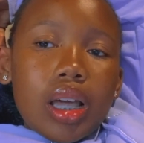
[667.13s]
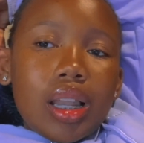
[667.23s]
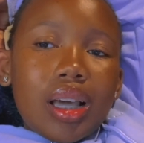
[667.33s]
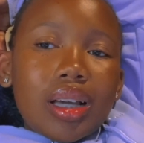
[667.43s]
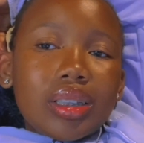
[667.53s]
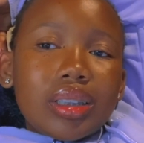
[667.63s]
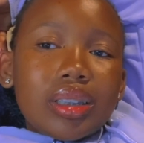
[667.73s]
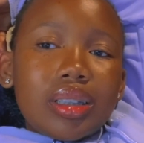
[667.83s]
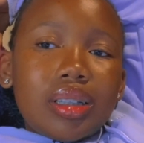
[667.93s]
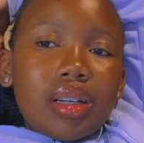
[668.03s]
like I
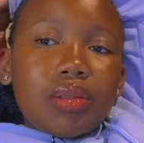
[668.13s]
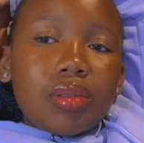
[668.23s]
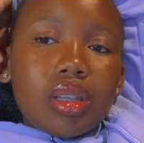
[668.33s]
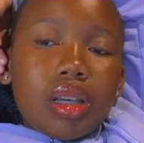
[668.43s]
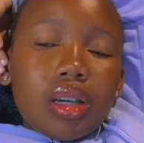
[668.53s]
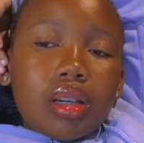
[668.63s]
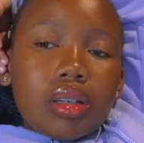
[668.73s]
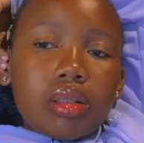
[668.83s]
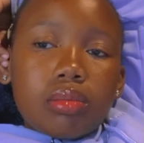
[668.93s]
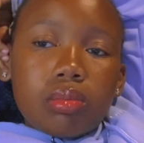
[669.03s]
just did everything
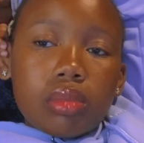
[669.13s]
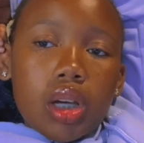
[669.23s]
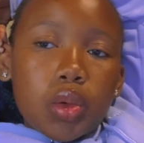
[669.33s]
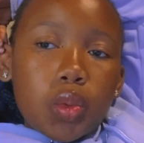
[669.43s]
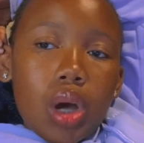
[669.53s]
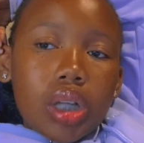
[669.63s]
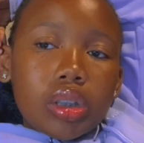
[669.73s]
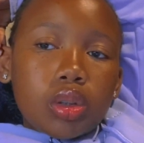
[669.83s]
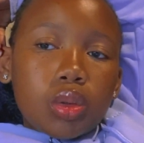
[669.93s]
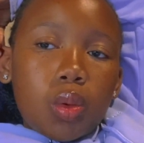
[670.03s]
at once,
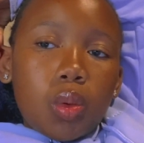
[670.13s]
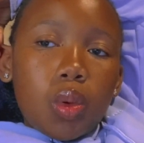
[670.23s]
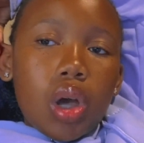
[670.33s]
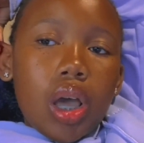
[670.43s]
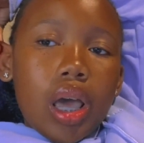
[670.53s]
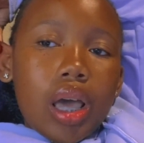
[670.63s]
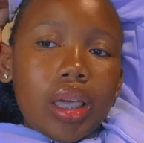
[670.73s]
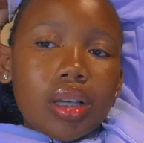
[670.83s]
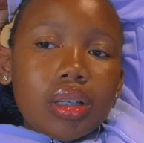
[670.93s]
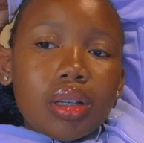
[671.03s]
so
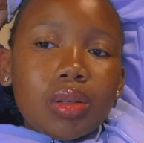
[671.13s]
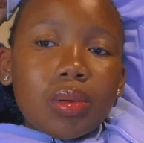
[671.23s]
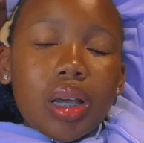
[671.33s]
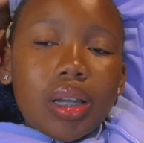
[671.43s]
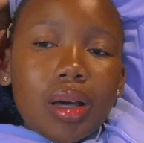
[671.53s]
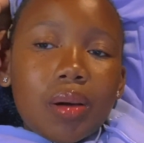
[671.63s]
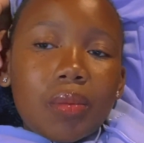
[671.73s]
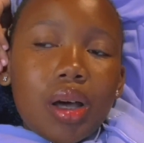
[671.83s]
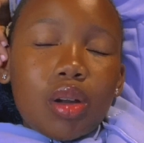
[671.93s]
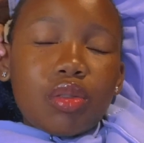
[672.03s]
guess that's why now
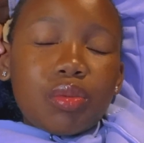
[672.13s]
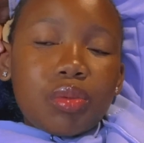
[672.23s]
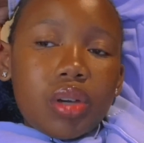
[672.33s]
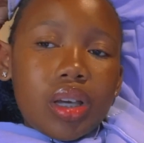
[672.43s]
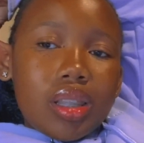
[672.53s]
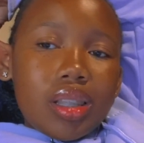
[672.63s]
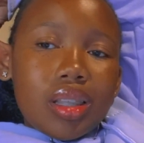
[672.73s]
I'm out of breath.